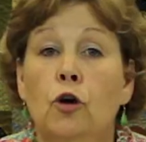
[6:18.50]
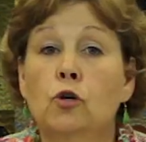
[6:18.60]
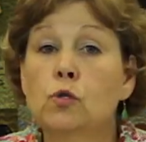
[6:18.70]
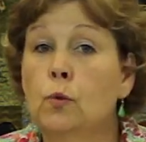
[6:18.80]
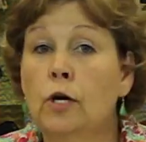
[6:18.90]

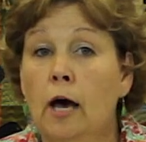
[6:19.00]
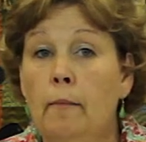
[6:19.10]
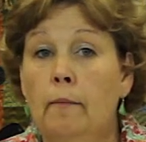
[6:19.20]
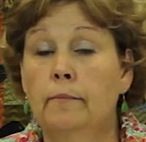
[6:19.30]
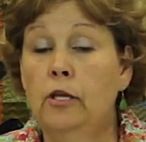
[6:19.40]
those will
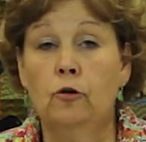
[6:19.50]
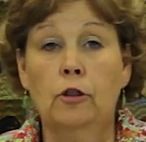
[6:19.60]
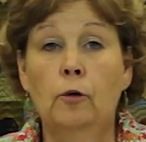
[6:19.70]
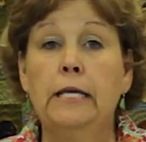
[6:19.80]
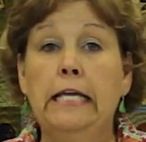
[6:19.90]
come,
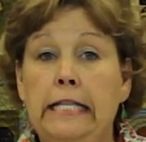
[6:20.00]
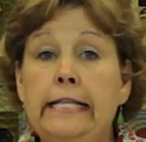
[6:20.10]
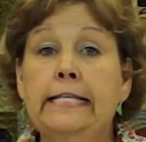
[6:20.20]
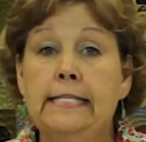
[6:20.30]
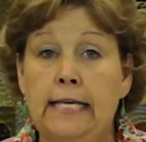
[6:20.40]
they'll be
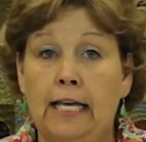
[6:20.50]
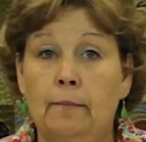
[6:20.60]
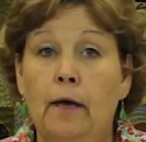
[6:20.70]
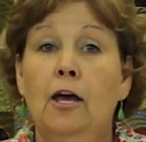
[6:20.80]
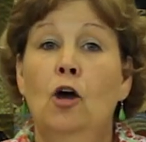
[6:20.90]
in the
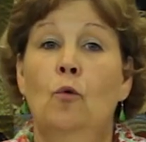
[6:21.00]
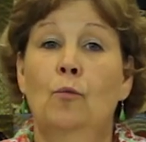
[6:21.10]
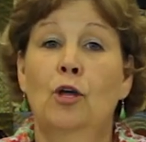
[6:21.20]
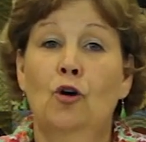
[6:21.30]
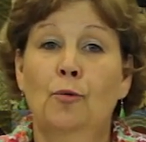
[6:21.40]
seam
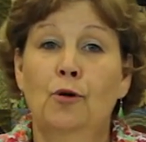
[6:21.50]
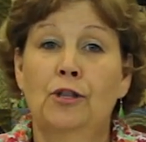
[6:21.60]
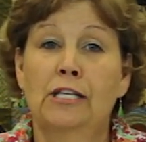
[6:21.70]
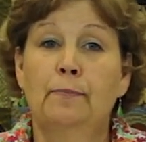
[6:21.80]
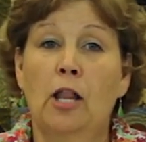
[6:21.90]
when we go to
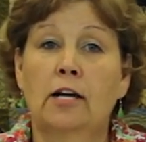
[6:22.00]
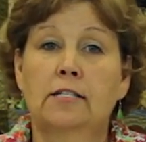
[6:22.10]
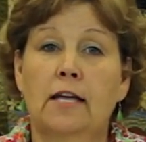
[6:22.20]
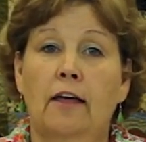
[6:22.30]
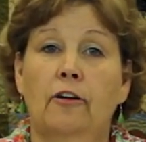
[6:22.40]
put this
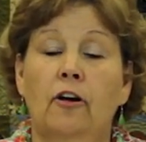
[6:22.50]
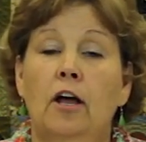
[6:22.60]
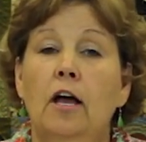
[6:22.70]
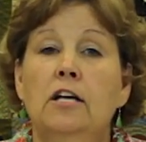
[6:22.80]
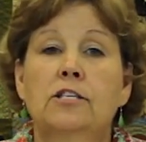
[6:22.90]
block together.
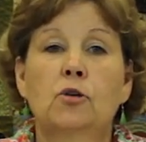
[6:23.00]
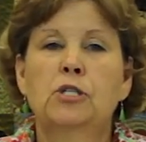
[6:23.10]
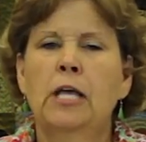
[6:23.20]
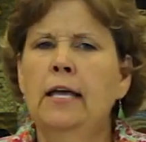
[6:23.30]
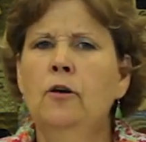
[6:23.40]
So
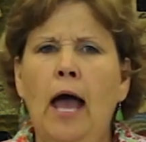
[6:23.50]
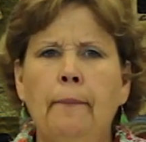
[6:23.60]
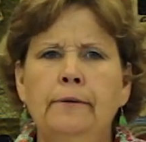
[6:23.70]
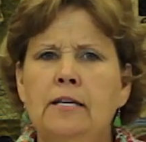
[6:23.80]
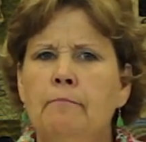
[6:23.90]
say you
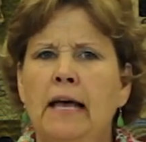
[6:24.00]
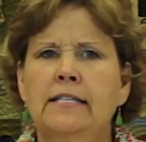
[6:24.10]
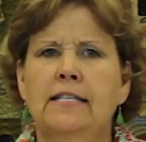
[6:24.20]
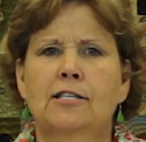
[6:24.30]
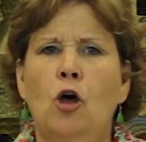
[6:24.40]
happen to
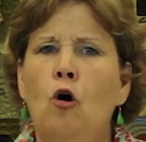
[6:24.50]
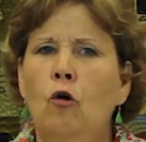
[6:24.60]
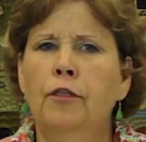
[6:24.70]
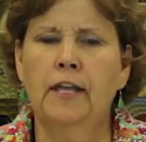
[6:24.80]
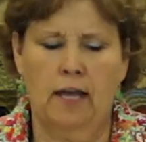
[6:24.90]
mess this
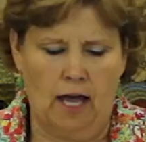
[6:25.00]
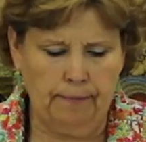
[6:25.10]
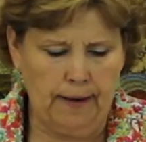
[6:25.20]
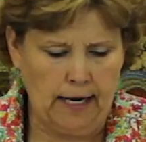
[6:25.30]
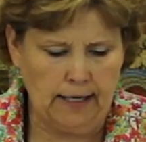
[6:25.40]
whole thing
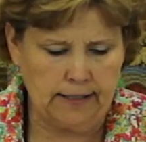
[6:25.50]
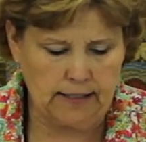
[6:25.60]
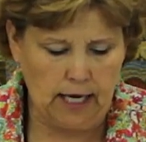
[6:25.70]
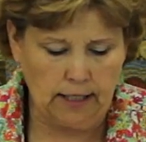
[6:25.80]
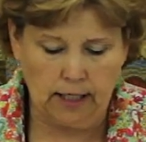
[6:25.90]
up and
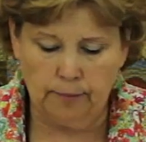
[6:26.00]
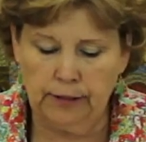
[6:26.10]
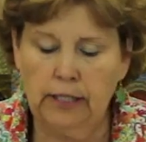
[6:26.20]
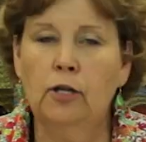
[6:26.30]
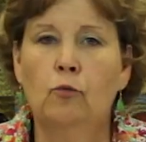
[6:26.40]
it's cut
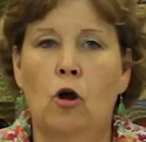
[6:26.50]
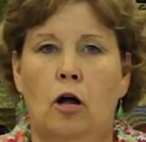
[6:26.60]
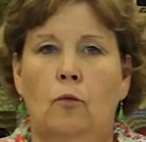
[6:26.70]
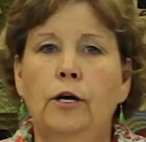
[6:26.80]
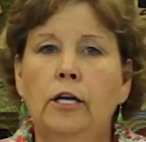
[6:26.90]
completely
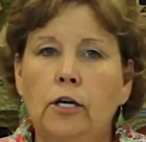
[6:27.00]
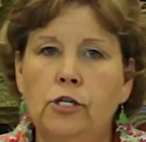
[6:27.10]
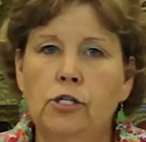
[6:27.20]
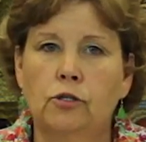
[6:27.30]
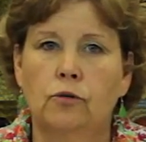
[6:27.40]
wrong. What are you
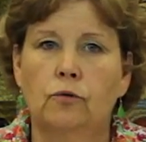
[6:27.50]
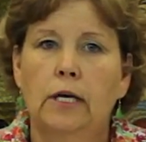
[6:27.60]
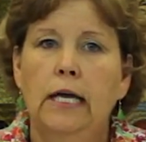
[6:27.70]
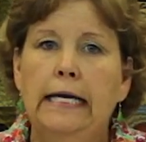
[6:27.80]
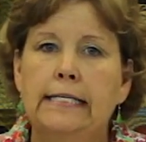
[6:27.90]
going to do?
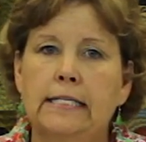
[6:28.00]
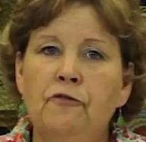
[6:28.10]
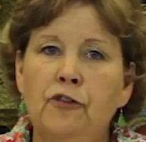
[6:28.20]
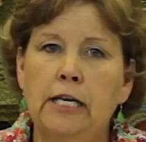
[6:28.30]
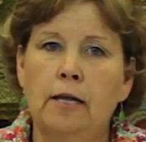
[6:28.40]
It
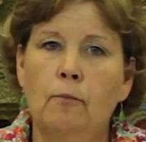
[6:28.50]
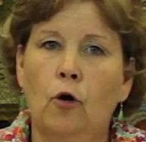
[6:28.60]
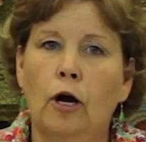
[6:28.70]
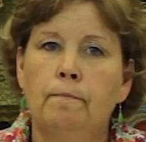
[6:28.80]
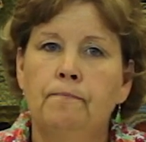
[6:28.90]
doesn't fit
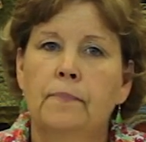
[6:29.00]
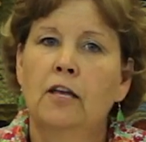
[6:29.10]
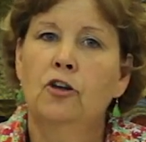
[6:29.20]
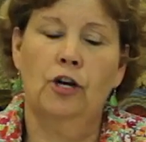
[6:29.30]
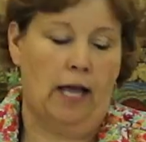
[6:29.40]
anymore.
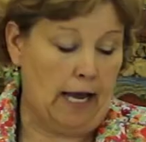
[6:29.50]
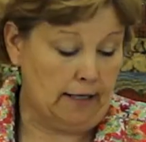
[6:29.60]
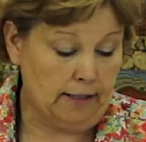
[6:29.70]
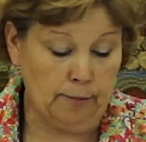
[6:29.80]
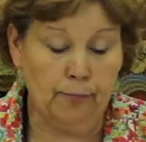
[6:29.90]
You're going to
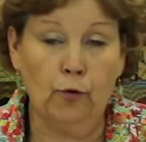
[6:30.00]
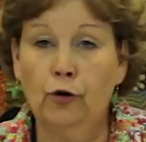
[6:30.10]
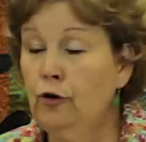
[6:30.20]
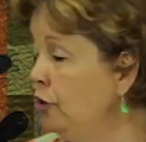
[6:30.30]
add a little border.